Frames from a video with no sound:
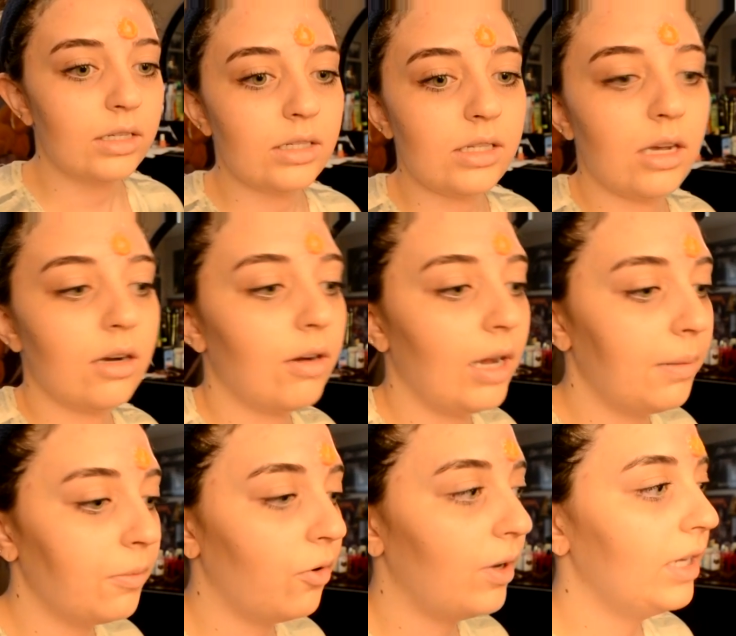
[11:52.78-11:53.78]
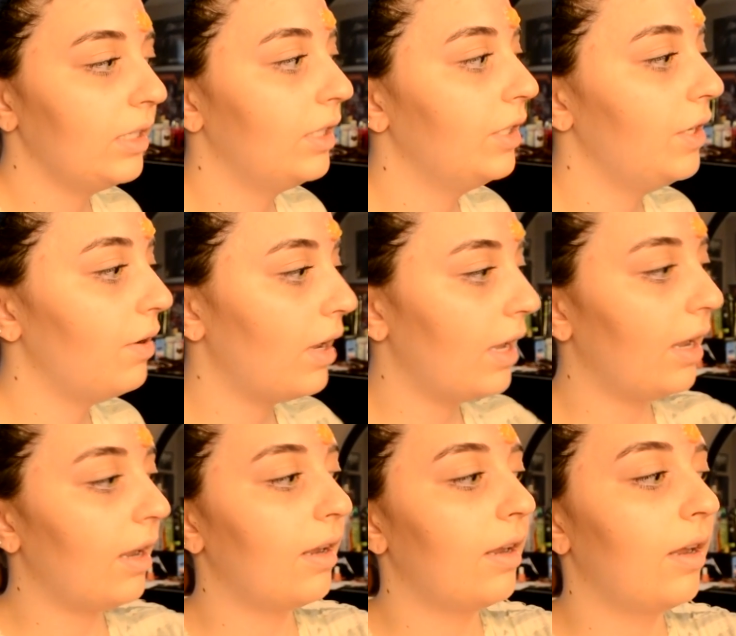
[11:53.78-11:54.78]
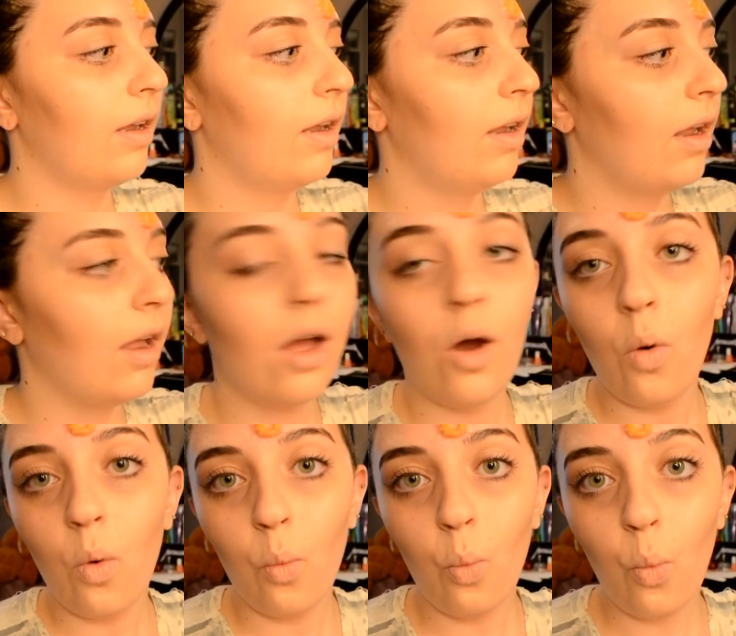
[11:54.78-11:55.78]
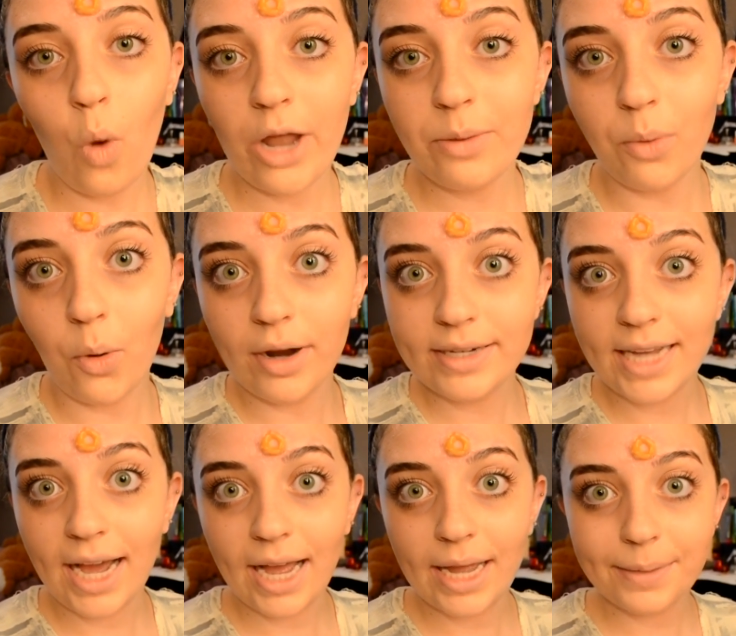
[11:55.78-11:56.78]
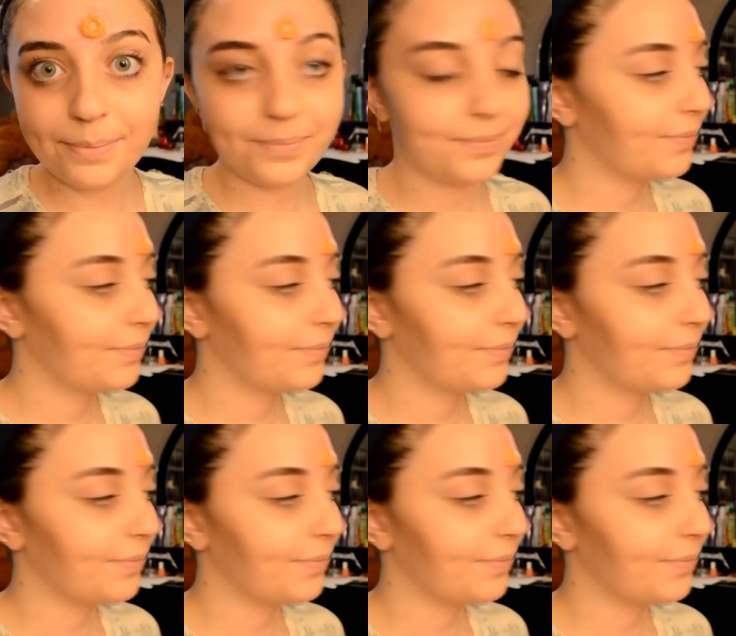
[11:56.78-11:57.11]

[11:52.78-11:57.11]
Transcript: So I'm going to do it one more time.